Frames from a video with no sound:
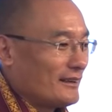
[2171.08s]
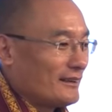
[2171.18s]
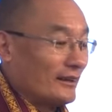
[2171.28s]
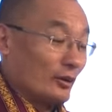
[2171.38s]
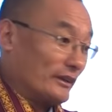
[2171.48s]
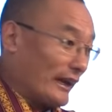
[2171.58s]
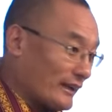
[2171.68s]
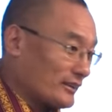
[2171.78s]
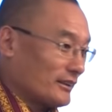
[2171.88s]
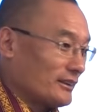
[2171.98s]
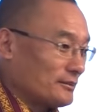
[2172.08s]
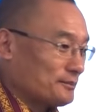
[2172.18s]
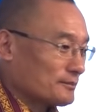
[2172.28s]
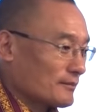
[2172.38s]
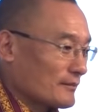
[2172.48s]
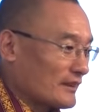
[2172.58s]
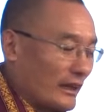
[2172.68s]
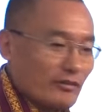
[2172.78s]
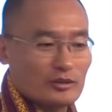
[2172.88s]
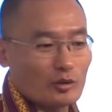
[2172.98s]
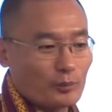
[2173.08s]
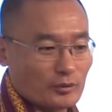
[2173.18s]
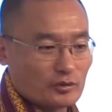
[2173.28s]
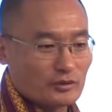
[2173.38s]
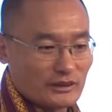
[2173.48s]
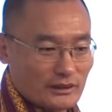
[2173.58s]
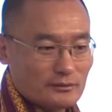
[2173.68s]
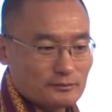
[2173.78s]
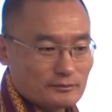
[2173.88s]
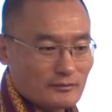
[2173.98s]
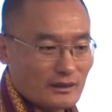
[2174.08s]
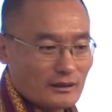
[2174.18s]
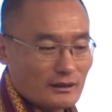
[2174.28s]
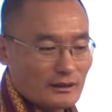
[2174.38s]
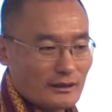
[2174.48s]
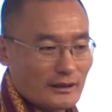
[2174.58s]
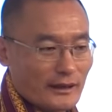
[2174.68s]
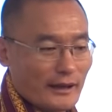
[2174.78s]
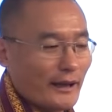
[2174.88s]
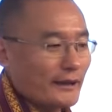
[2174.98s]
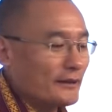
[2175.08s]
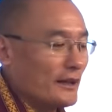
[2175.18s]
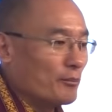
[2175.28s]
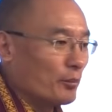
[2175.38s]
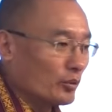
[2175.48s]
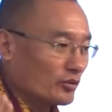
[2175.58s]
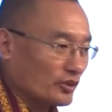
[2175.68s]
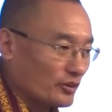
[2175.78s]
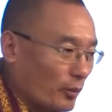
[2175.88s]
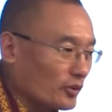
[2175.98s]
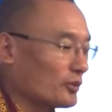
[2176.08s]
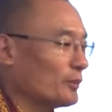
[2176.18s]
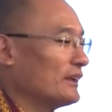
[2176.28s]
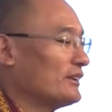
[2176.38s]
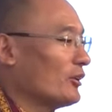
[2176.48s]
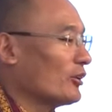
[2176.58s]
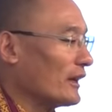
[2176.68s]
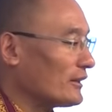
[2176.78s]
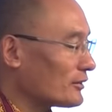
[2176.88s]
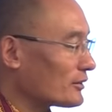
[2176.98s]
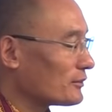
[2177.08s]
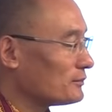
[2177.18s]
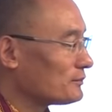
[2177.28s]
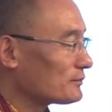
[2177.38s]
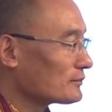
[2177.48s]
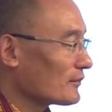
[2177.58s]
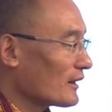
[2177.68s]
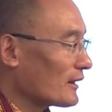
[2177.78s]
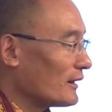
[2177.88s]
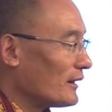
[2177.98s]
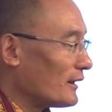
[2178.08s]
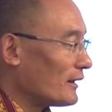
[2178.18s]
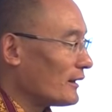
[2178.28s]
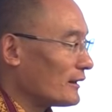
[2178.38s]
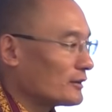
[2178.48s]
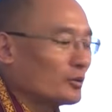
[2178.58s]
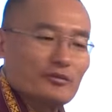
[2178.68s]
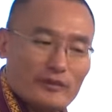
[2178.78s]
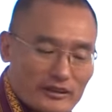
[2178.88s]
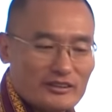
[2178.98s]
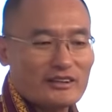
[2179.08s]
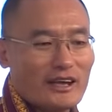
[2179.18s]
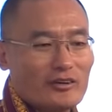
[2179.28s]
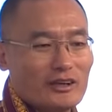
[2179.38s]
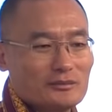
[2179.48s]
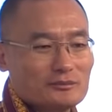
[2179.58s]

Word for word: Now that gave us opportunity and imposed responsibility on us. It was very scary,